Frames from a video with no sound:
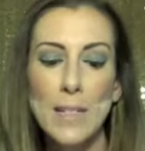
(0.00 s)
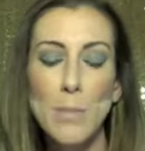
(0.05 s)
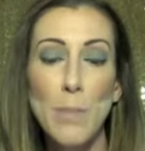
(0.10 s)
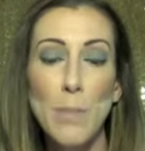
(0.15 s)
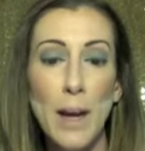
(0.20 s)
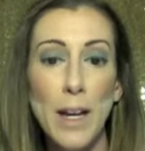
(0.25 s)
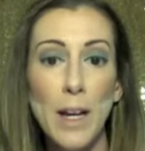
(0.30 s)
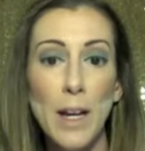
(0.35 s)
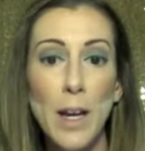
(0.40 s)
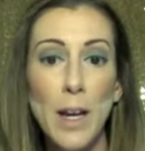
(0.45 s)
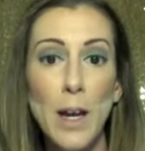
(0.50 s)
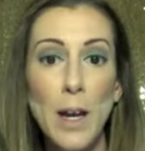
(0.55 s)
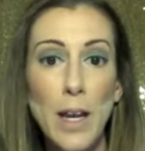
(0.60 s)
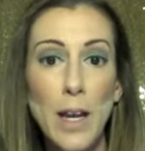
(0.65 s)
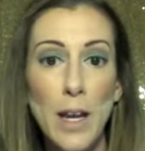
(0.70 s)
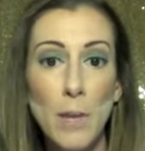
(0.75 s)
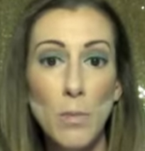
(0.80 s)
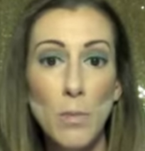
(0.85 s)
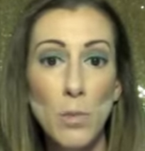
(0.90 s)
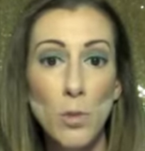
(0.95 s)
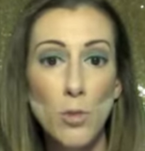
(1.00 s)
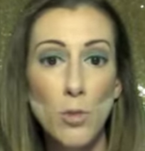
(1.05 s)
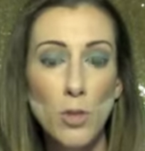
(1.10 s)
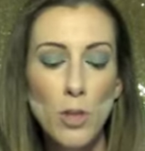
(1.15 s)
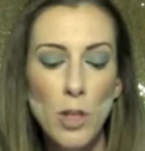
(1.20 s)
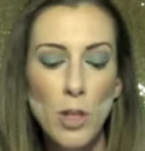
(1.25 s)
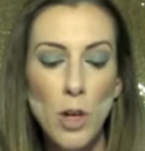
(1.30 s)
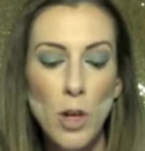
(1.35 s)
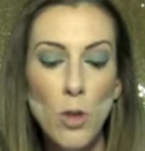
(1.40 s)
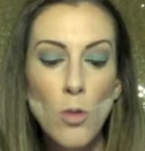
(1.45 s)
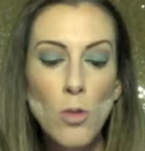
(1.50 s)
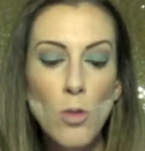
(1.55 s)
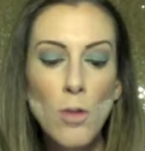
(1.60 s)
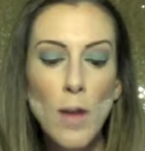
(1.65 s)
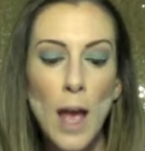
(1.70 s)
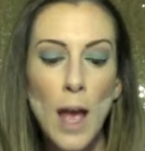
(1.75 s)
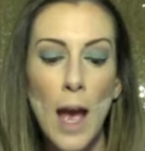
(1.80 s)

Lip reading: Becca in Moonstone.